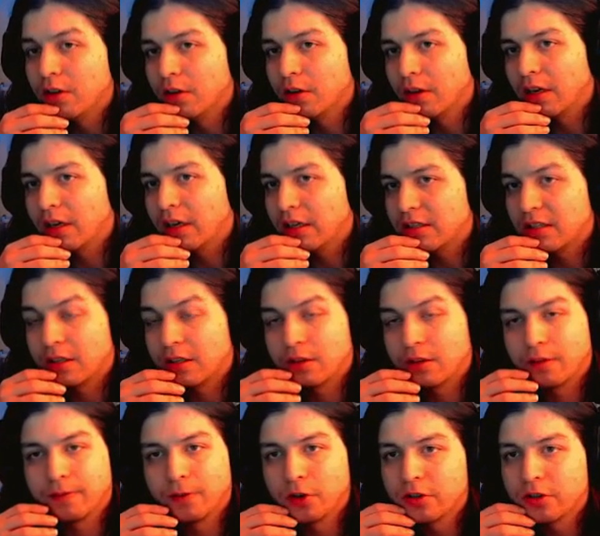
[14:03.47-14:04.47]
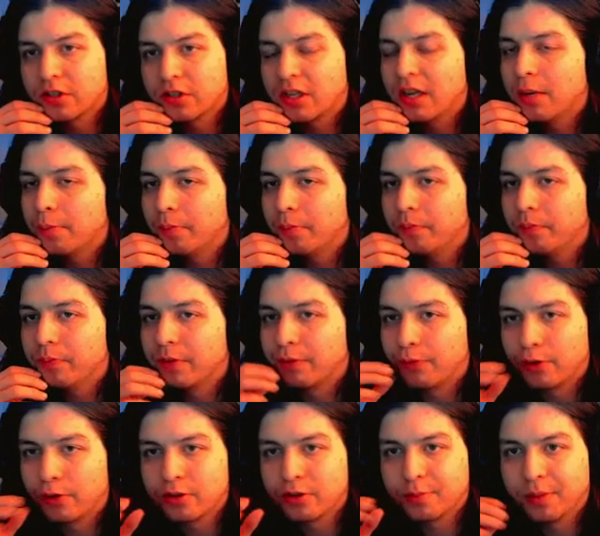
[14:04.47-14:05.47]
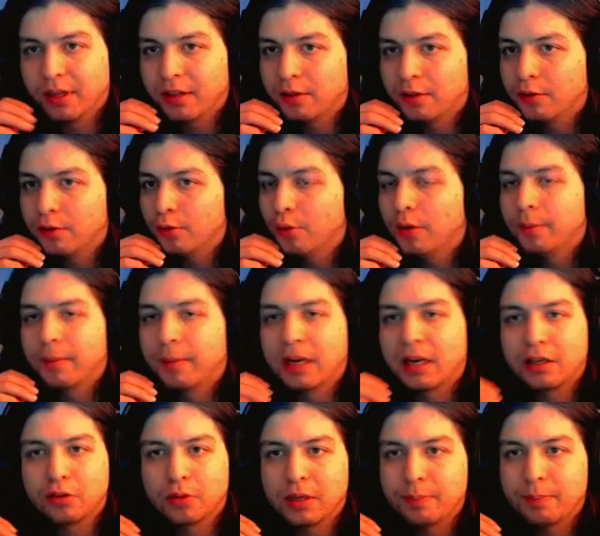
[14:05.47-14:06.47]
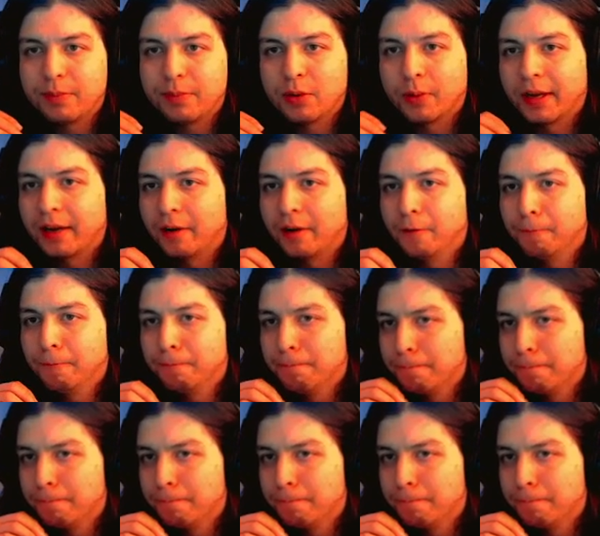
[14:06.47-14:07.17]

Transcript: Like I said, the first game, the first playthrough, it might creep you out.